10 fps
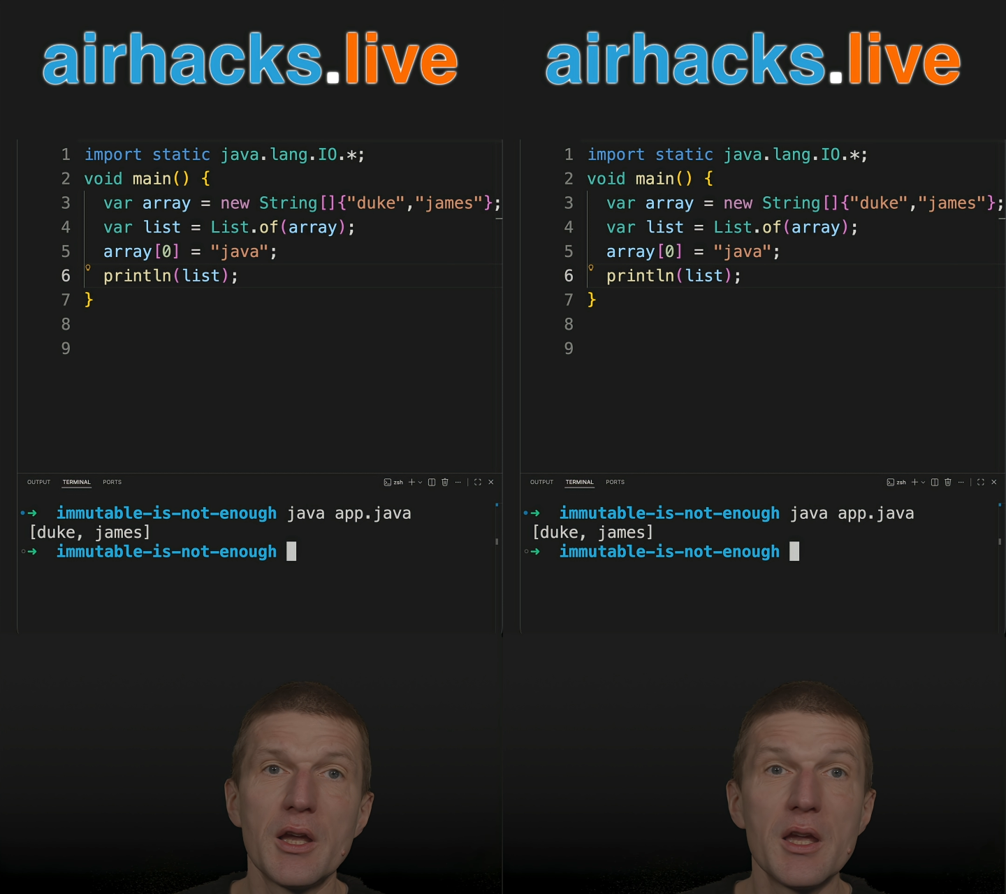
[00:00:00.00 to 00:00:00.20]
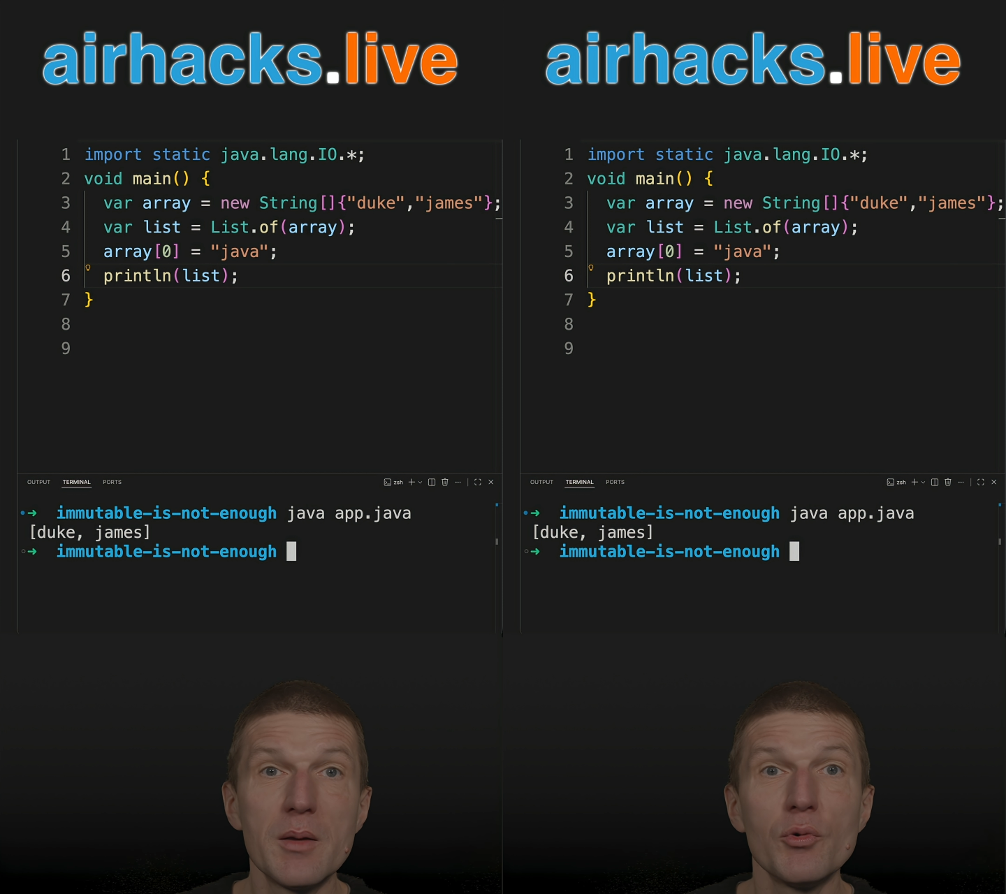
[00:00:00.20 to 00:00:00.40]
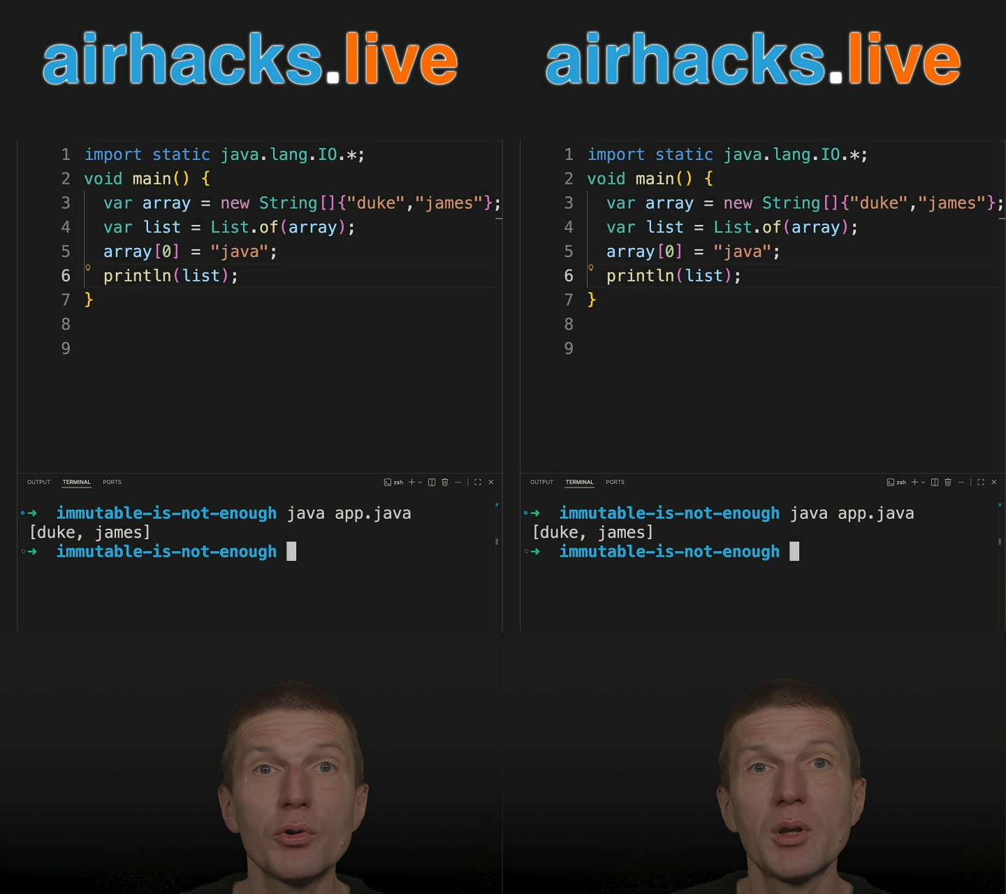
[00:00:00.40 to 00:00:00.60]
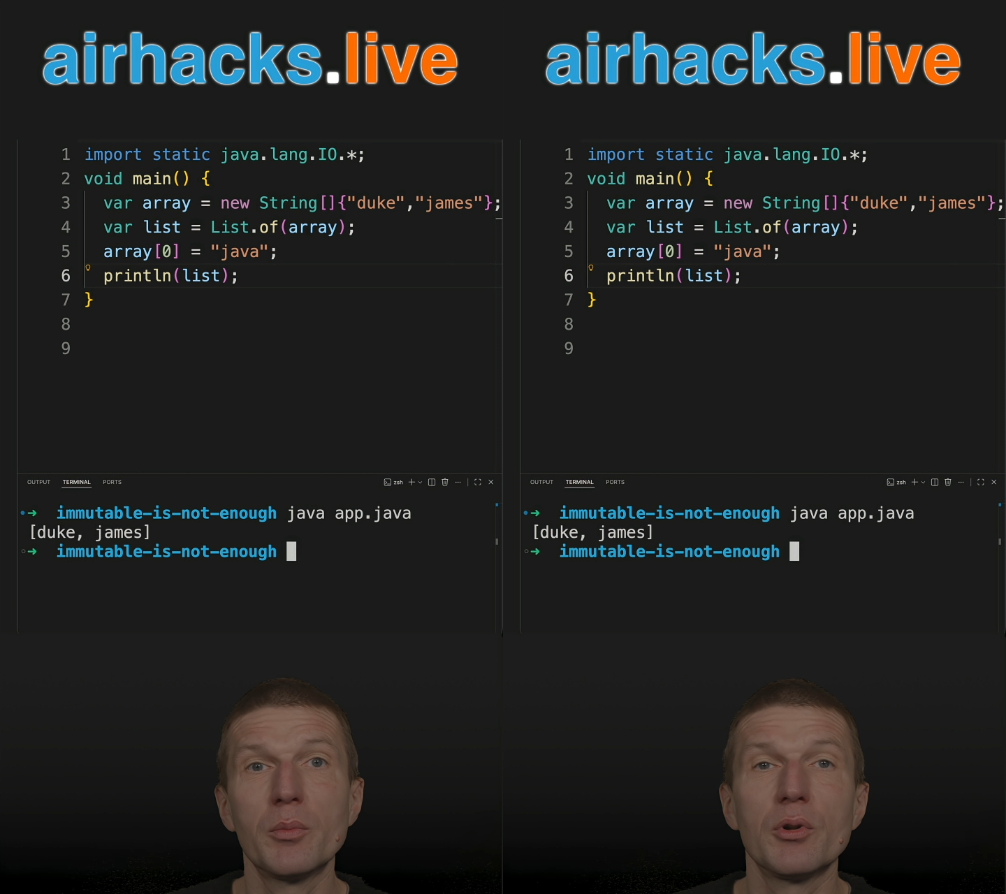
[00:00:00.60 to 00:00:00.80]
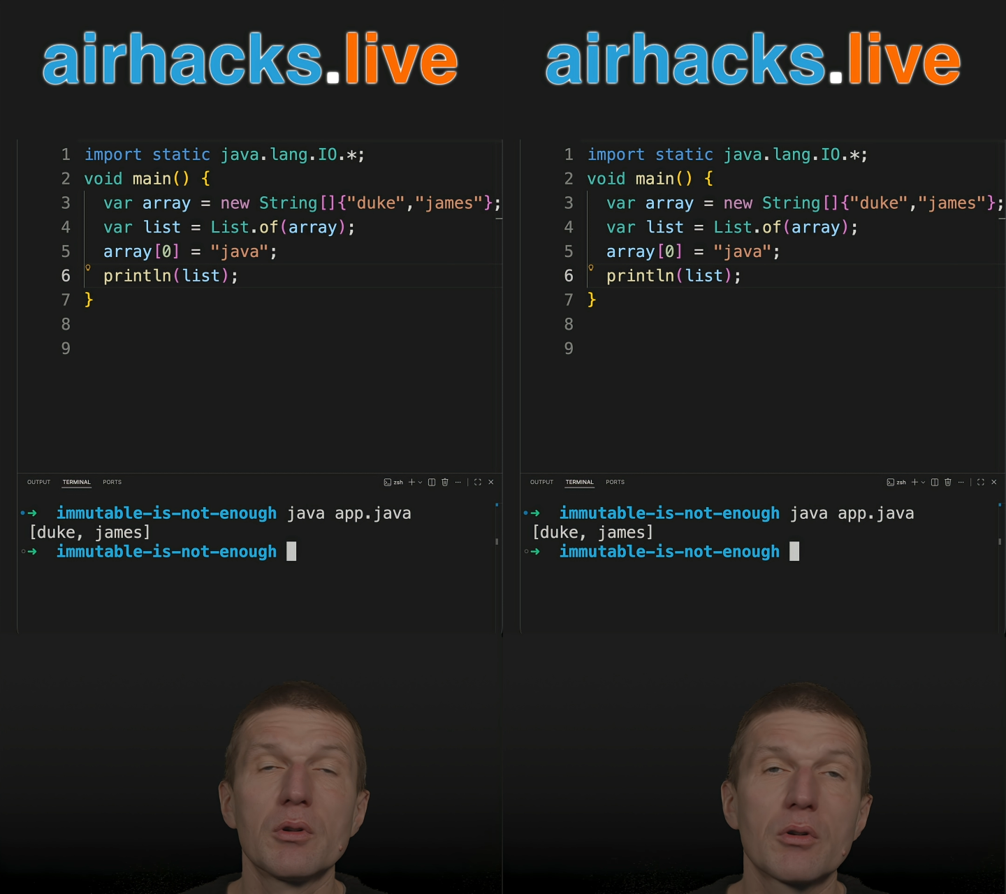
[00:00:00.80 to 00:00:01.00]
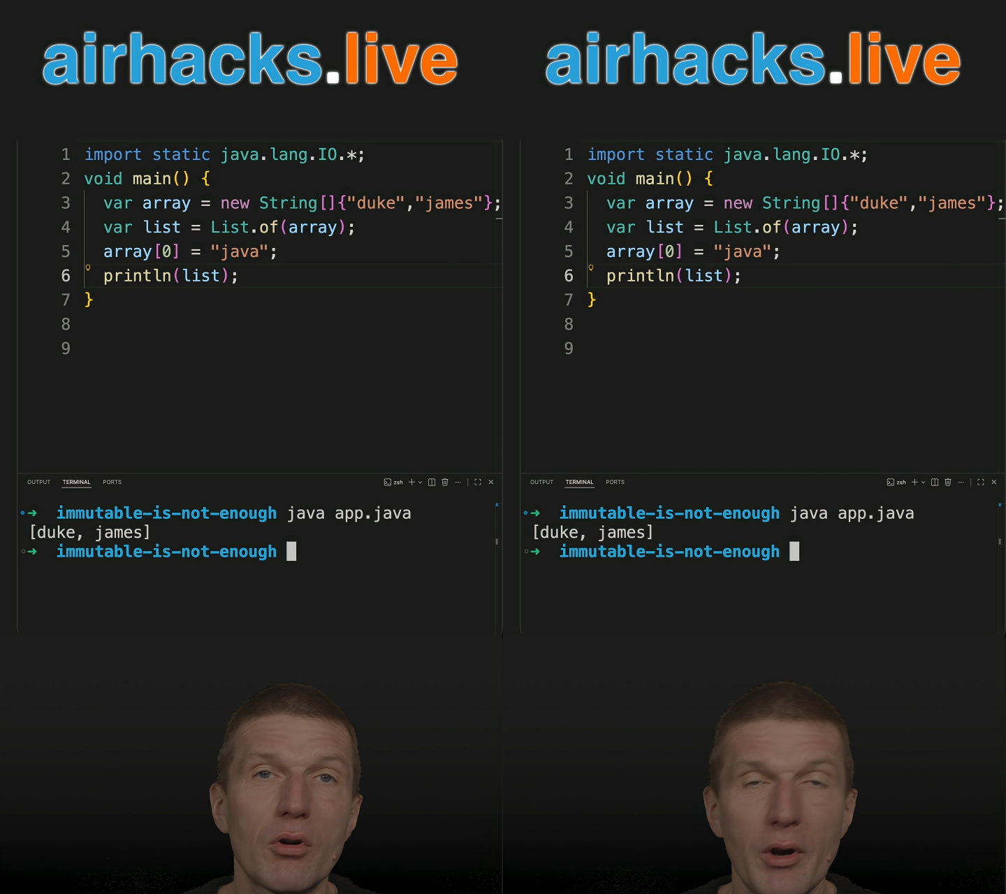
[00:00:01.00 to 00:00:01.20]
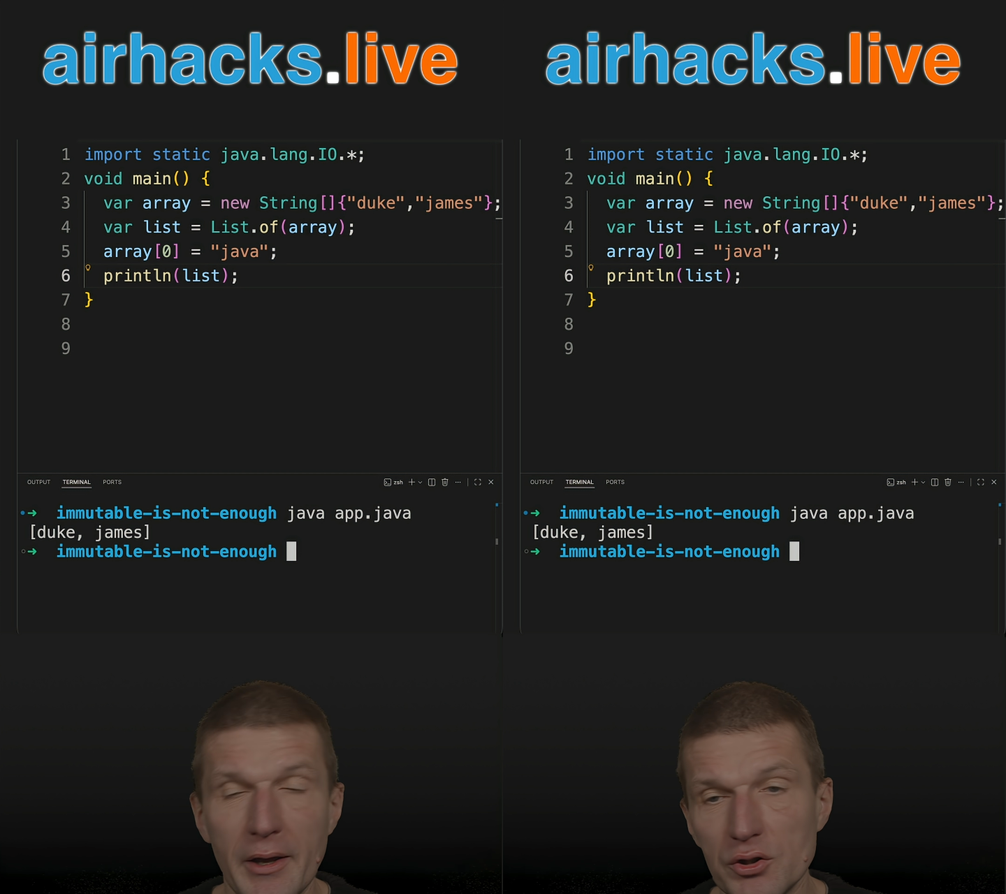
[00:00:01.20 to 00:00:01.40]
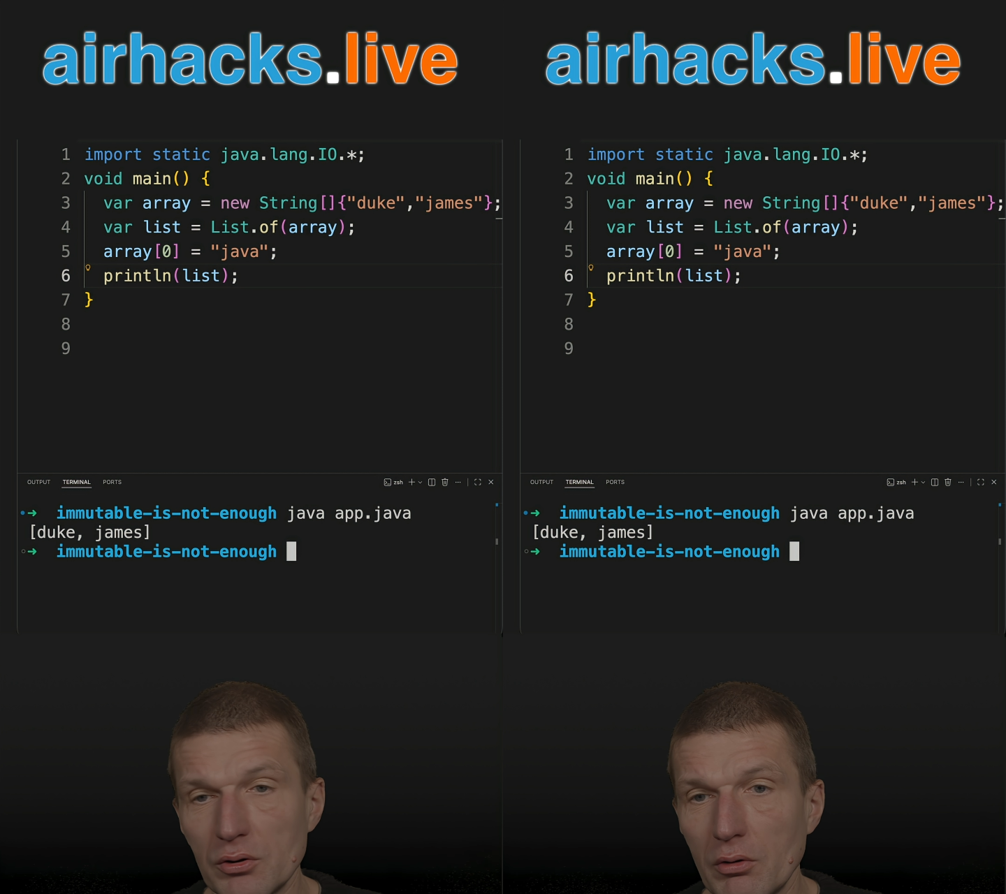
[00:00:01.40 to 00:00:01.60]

immutable collection